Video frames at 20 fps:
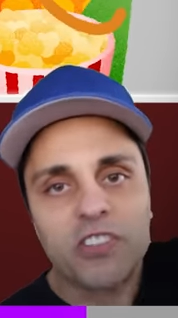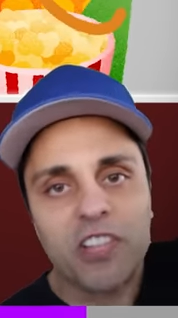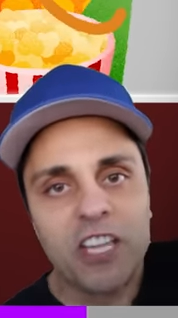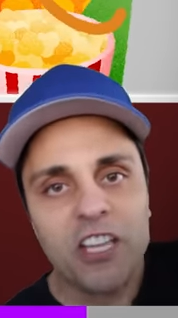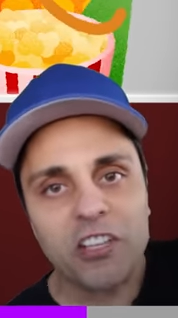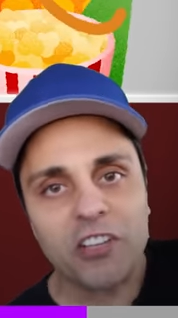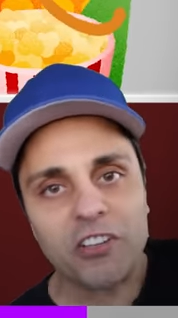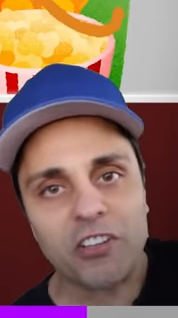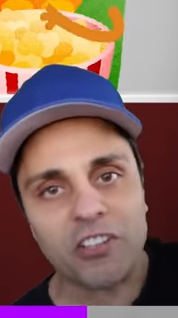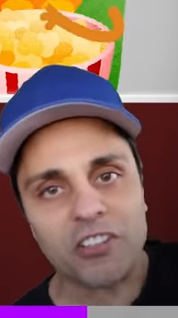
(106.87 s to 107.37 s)

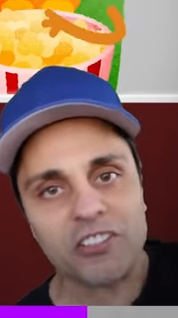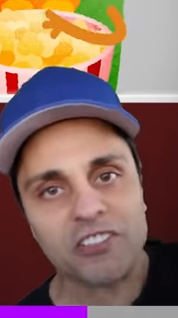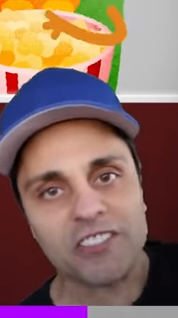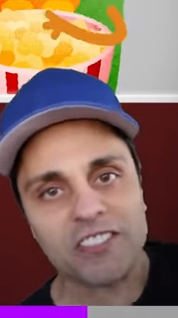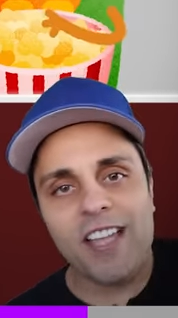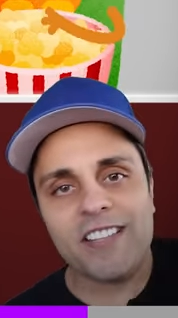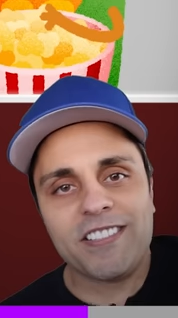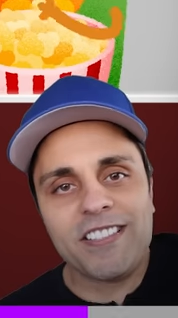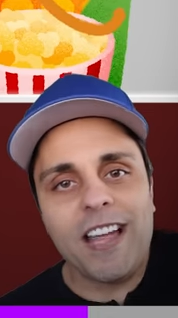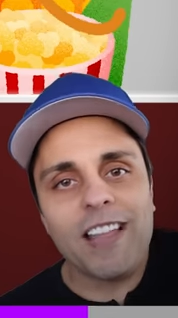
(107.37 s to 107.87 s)
theaters.
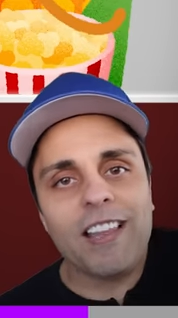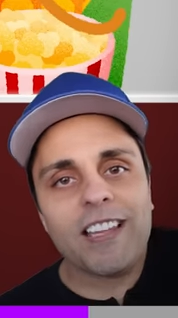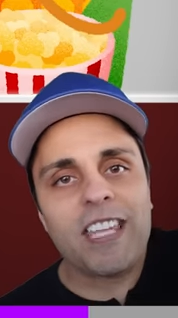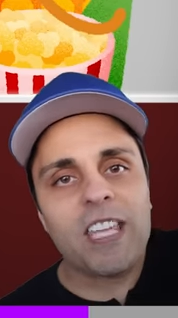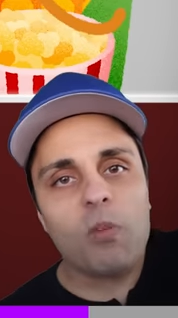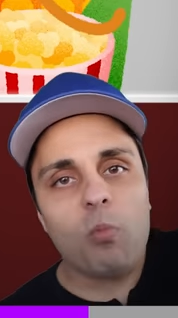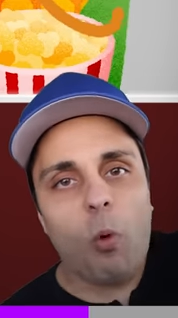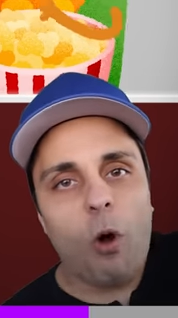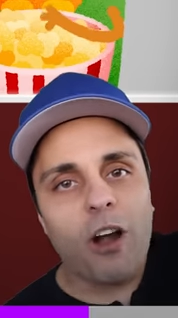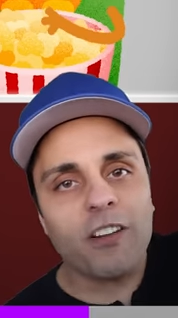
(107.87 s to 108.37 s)
It's not like
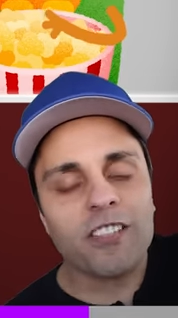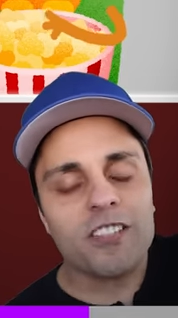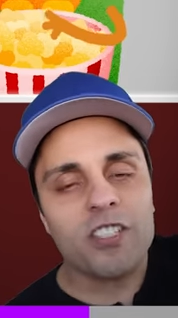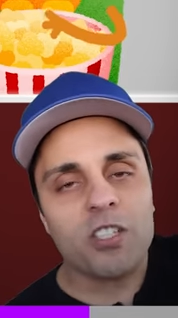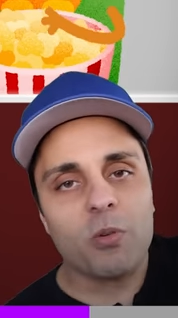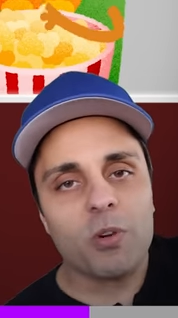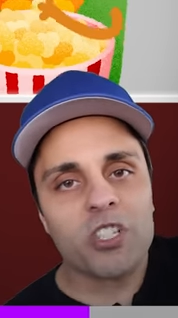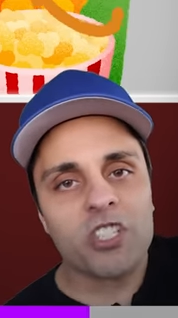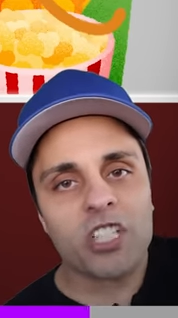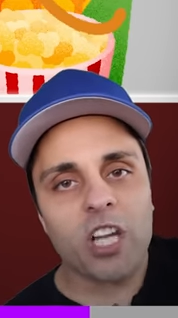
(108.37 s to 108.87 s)
he walked
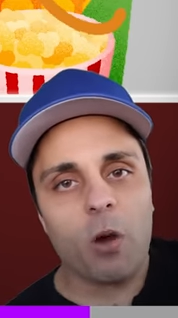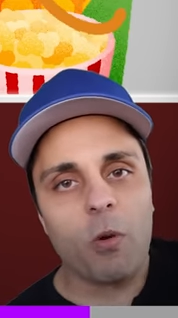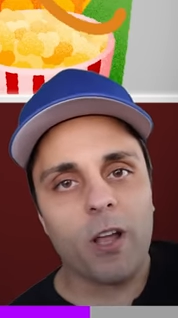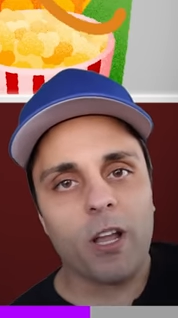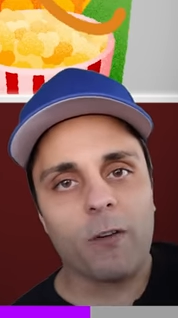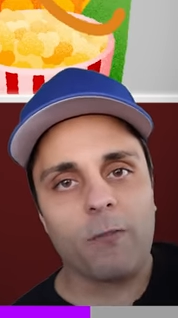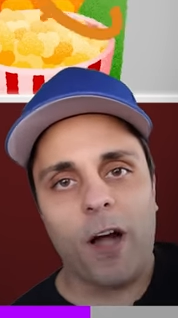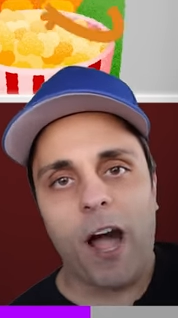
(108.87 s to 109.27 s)
into a showing of